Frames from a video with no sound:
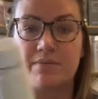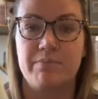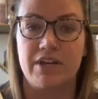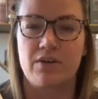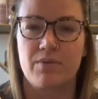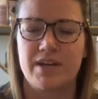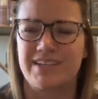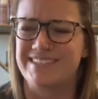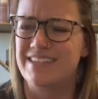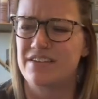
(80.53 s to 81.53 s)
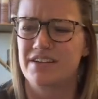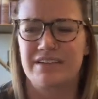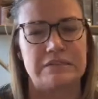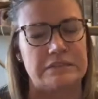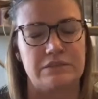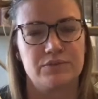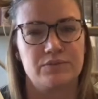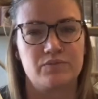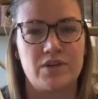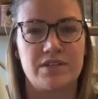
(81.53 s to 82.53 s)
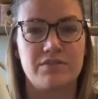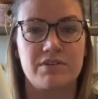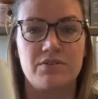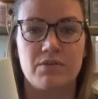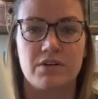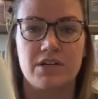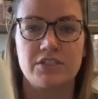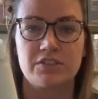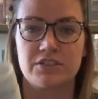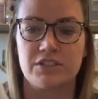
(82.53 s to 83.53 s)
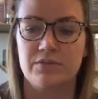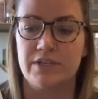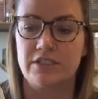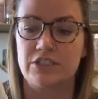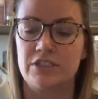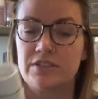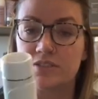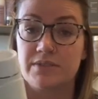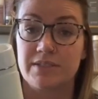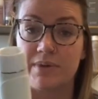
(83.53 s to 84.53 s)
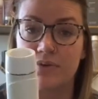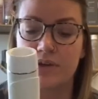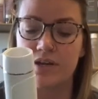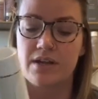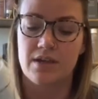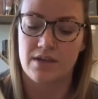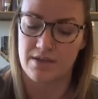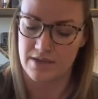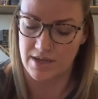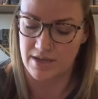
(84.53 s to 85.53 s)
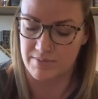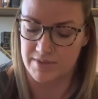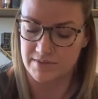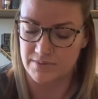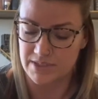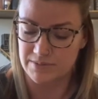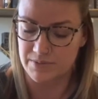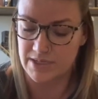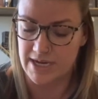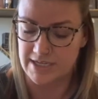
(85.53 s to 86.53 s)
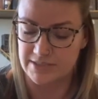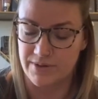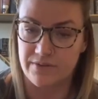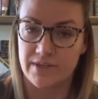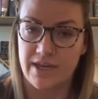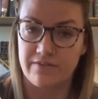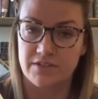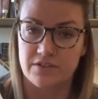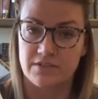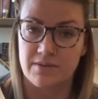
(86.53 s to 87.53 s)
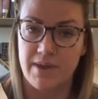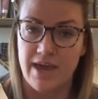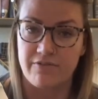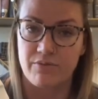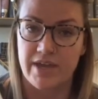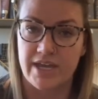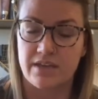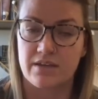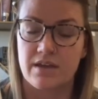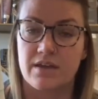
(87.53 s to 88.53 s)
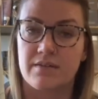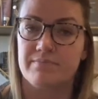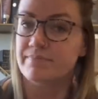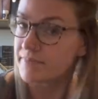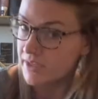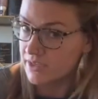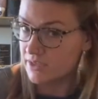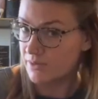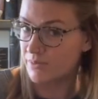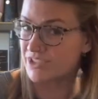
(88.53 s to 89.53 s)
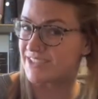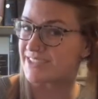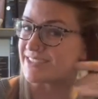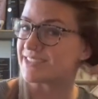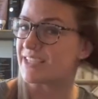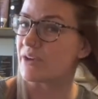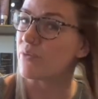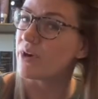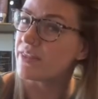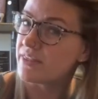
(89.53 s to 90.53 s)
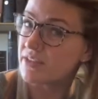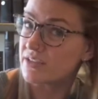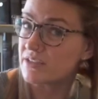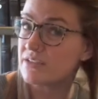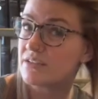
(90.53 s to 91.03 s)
bigger one. It's either 1 3/4 inch or 2 inch, so it's a big one. This one gets pretty hot, so I only have it turned up halfway, which it doesn't say what the